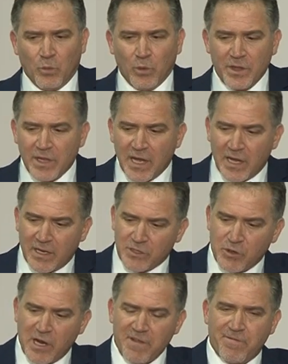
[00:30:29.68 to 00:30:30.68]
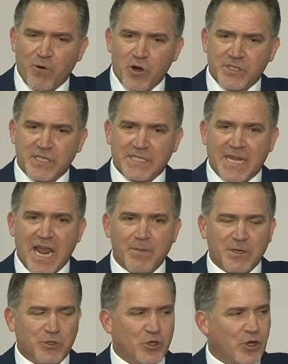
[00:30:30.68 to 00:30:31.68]
When the Israeli forces
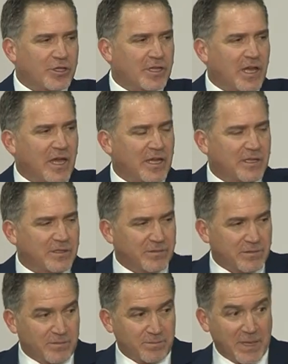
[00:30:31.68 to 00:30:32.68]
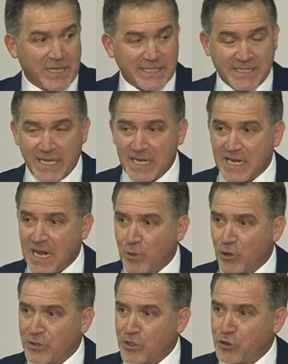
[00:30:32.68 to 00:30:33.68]
came and took the Palestinian
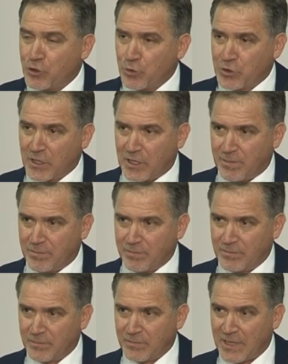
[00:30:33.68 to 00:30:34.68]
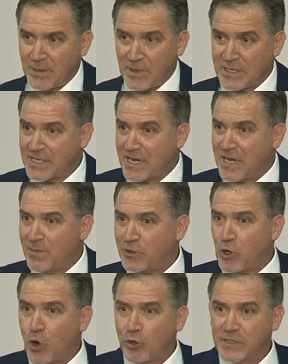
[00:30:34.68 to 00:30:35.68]
neighborhoods in Jerusalem, and I'm not talking about
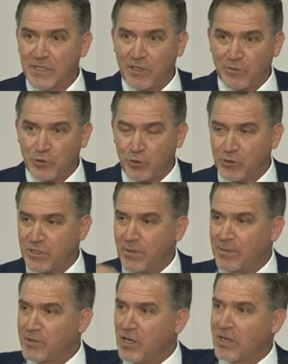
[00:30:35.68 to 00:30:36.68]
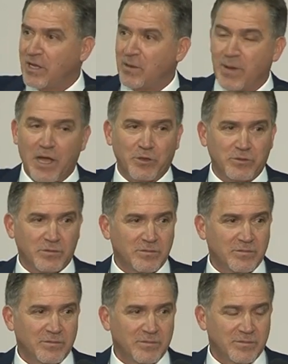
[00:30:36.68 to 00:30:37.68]
the old city of Jerusalem, I'm talking about
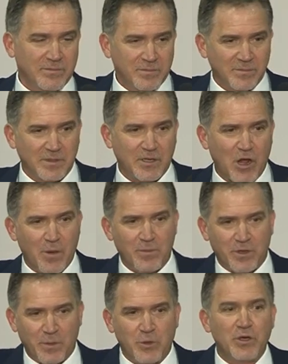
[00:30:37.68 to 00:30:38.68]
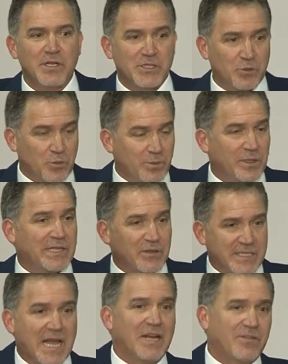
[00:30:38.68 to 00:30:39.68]
the communities that were built
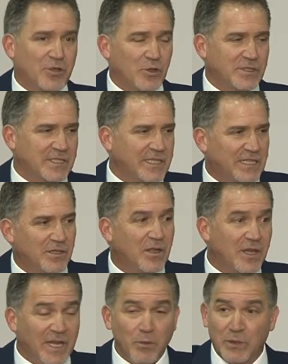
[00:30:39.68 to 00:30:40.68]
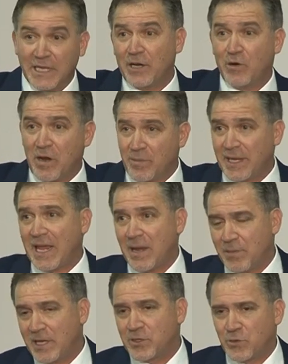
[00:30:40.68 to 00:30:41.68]
outside of the old city and what later on
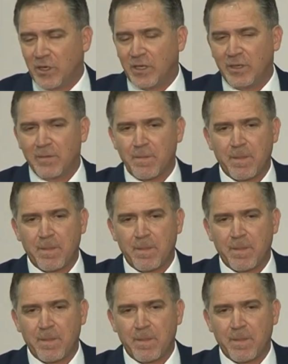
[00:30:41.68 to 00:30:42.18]
became Israel.